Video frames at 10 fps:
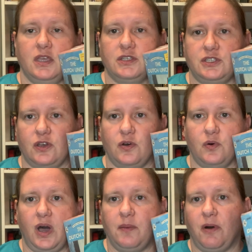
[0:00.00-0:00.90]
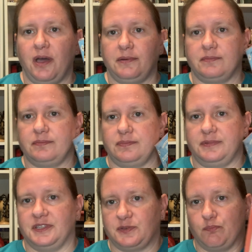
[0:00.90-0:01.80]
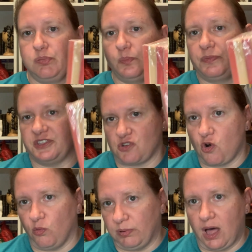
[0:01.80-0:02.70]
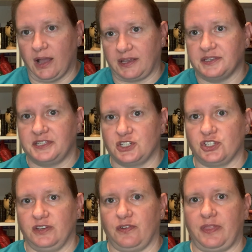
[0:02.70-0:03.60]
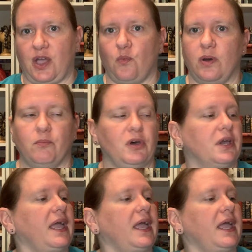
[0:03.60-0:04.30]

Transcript: So I bought this whole block essentially for that one book.